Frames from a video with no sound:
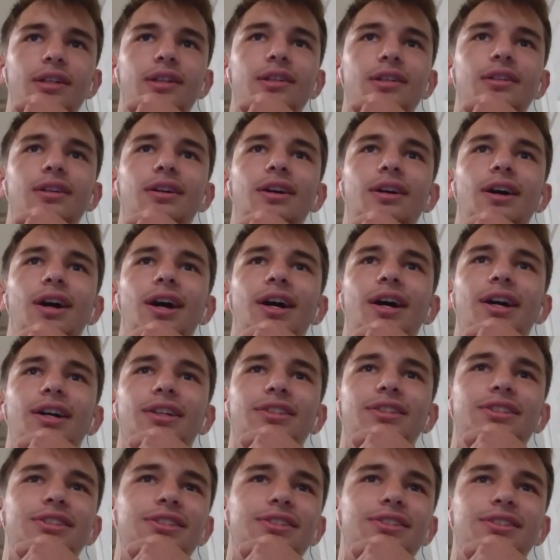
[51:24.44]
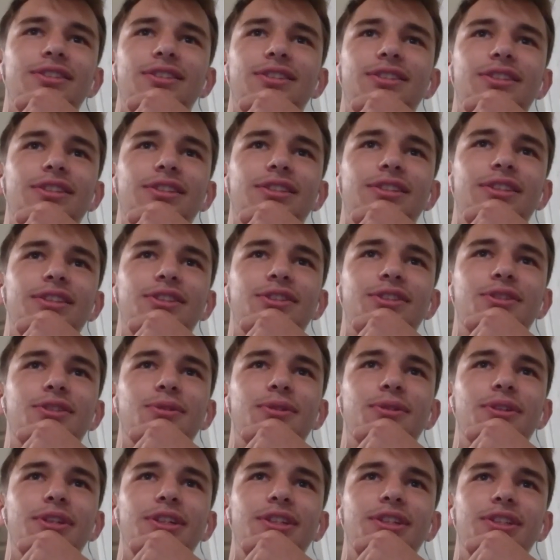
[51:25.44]
the
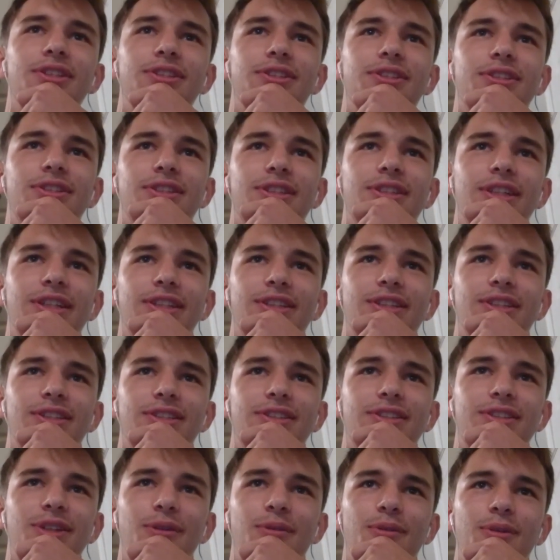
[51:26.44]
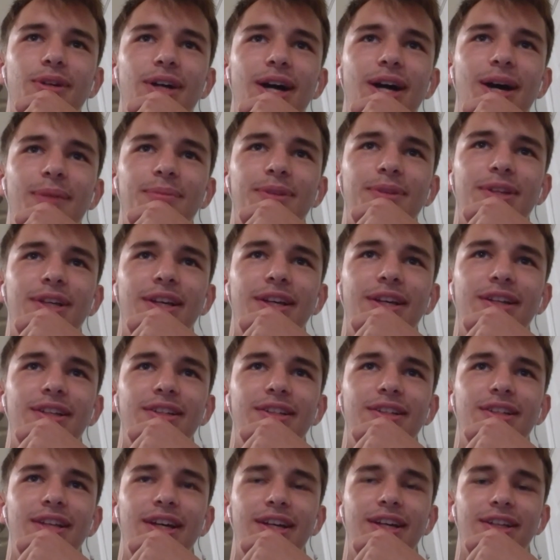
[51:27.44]
story is like so
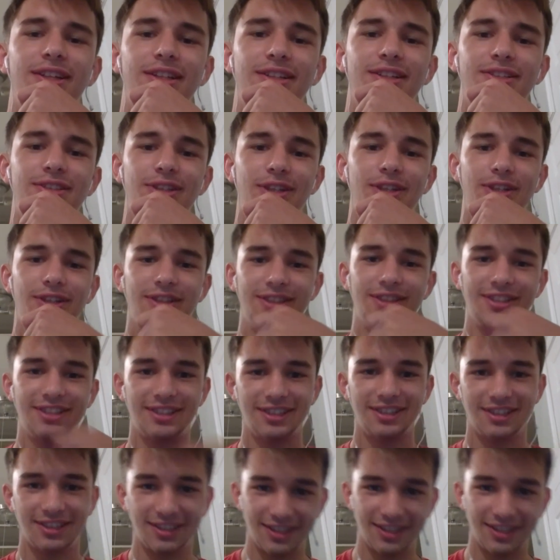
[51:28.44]
complicated that it's hard to